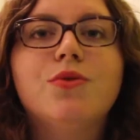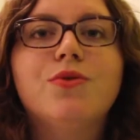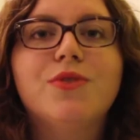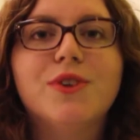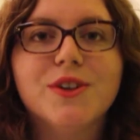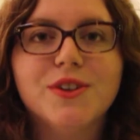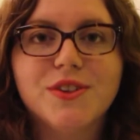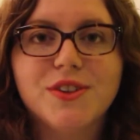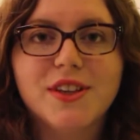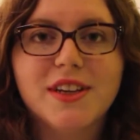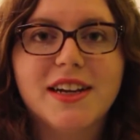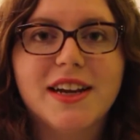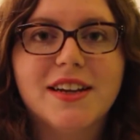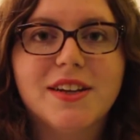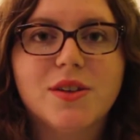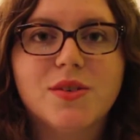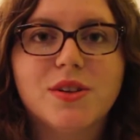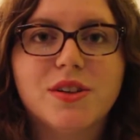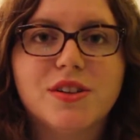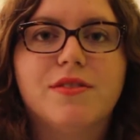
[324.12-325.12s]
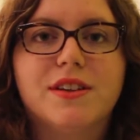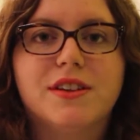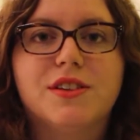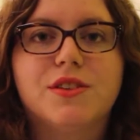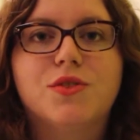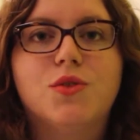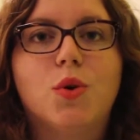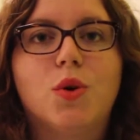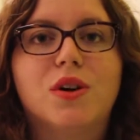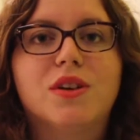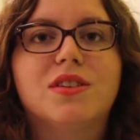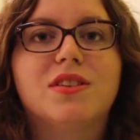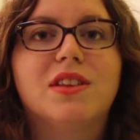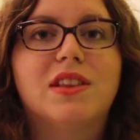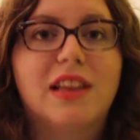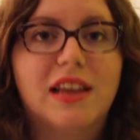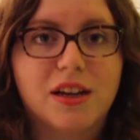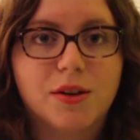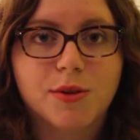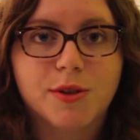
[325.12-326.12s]
first thing I noticed is of course the
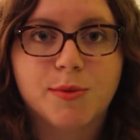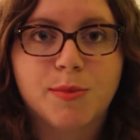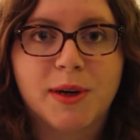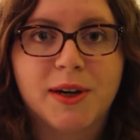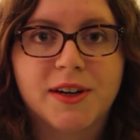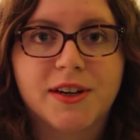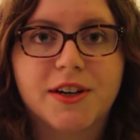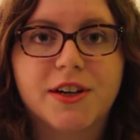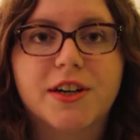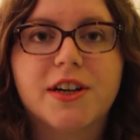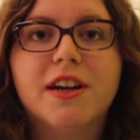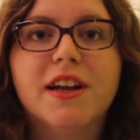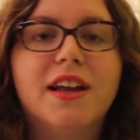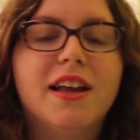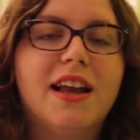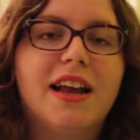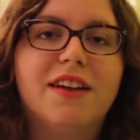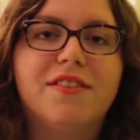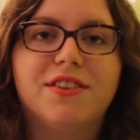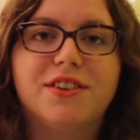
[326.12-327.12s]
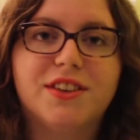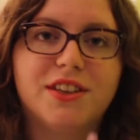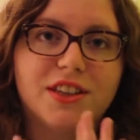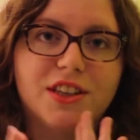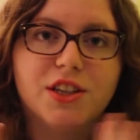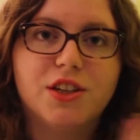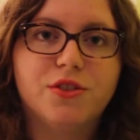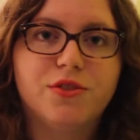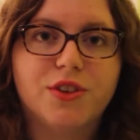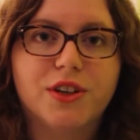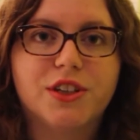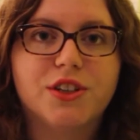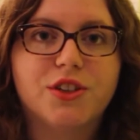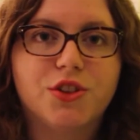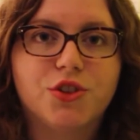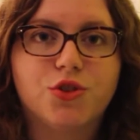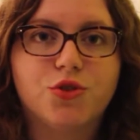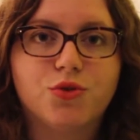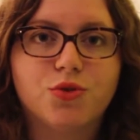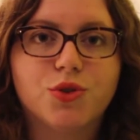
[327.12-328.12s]
language barrier. Everything that you read
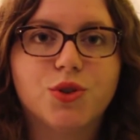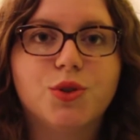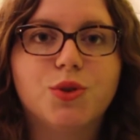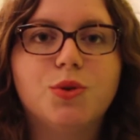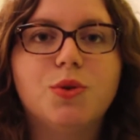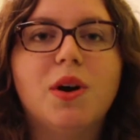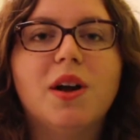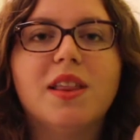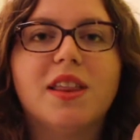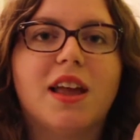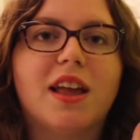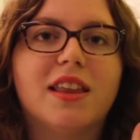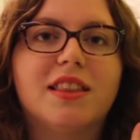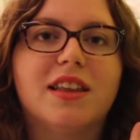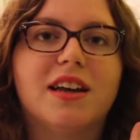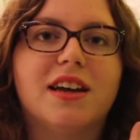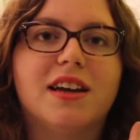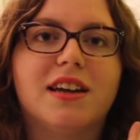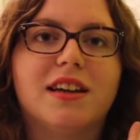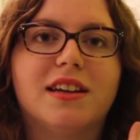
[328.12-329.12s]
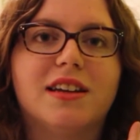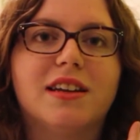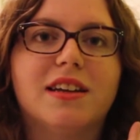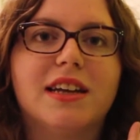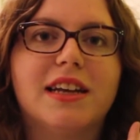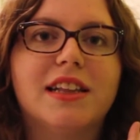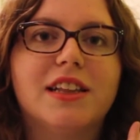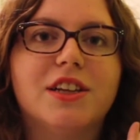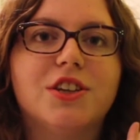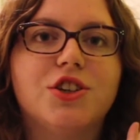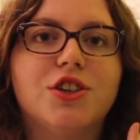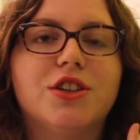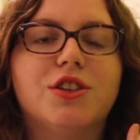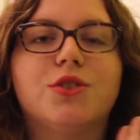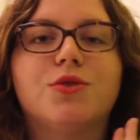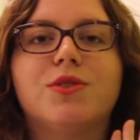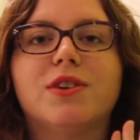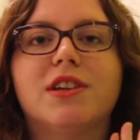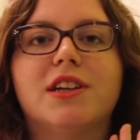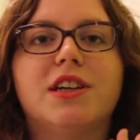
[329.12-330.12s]
is true. The English
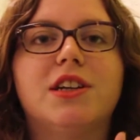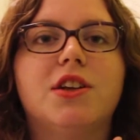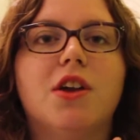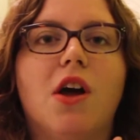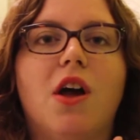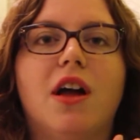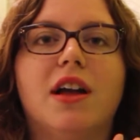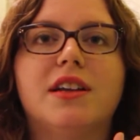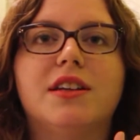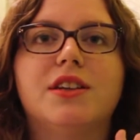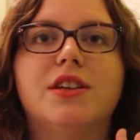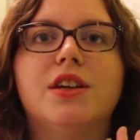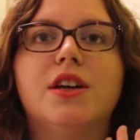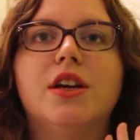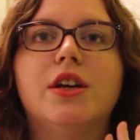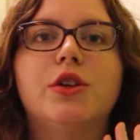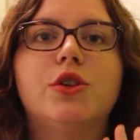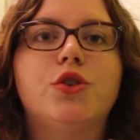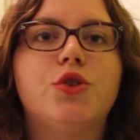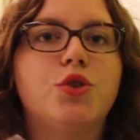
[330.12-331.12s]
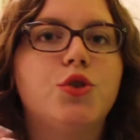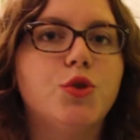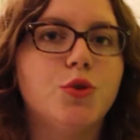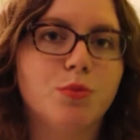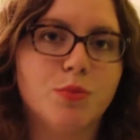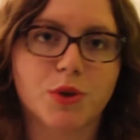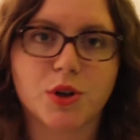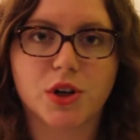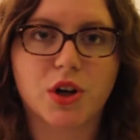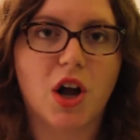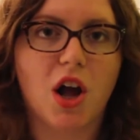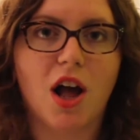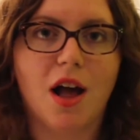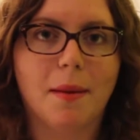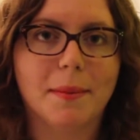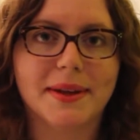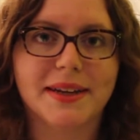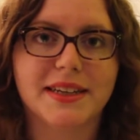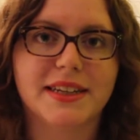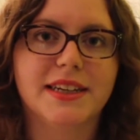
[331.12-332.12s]
is really not super
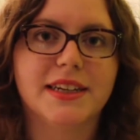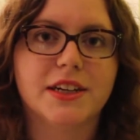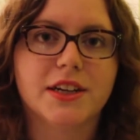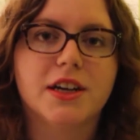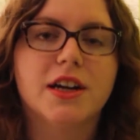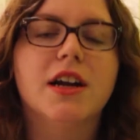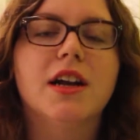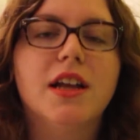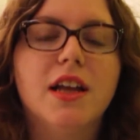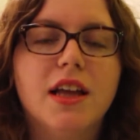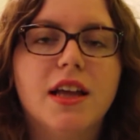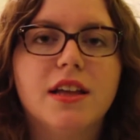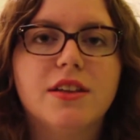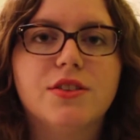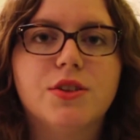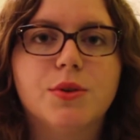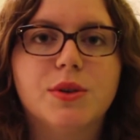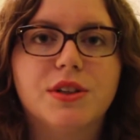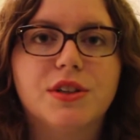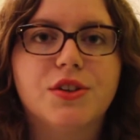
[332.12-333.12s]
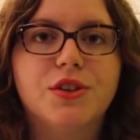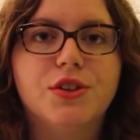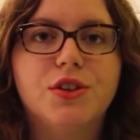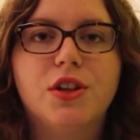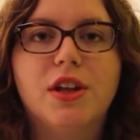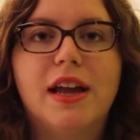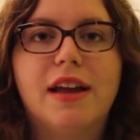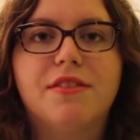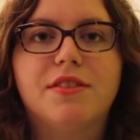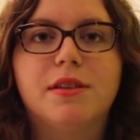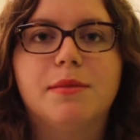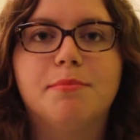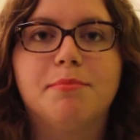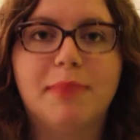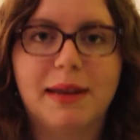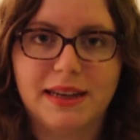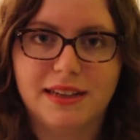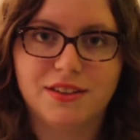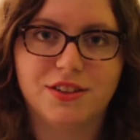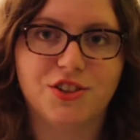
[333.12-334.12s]
common here, so it's good to have some
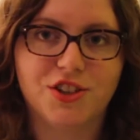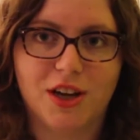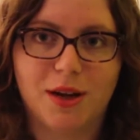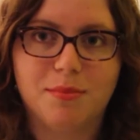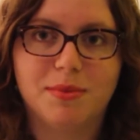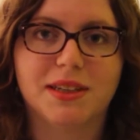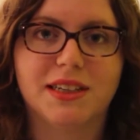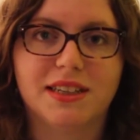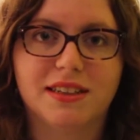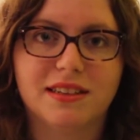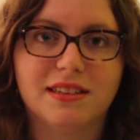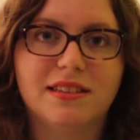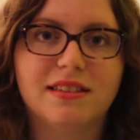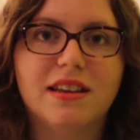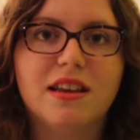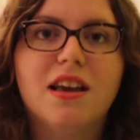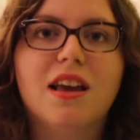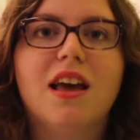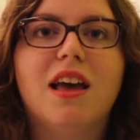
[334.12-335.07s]
base Japanese.